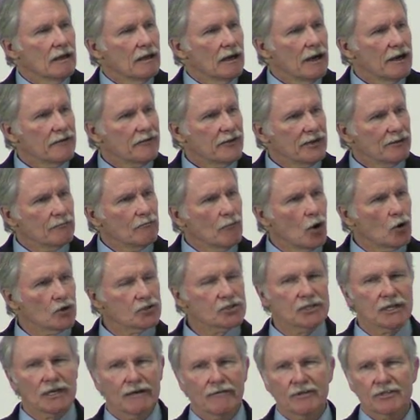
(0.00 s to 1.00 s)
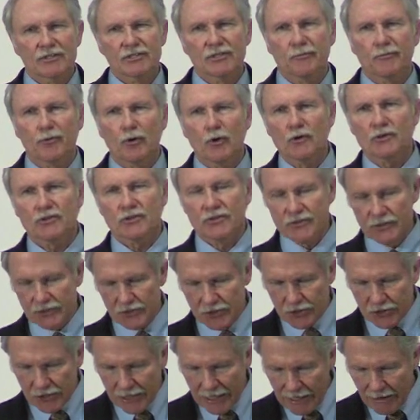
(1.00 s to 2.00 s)
I think most of us approach
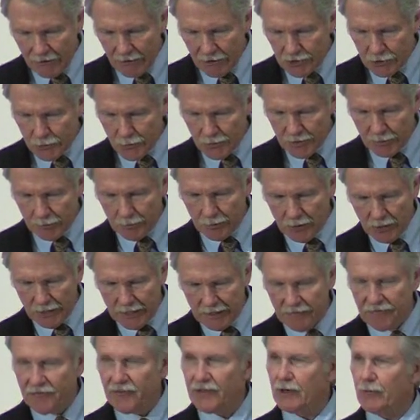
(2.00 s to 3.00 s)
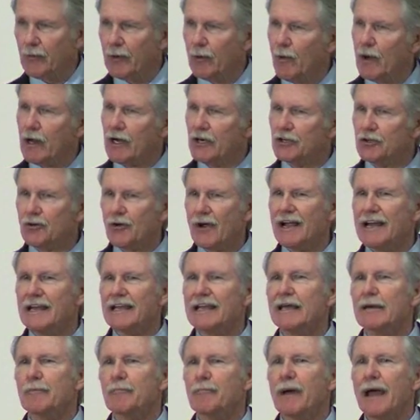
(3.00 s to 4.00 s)
this challenge with the belief that we want to try to
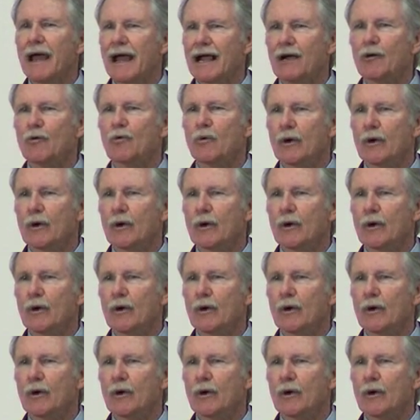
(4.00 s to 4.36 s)
get back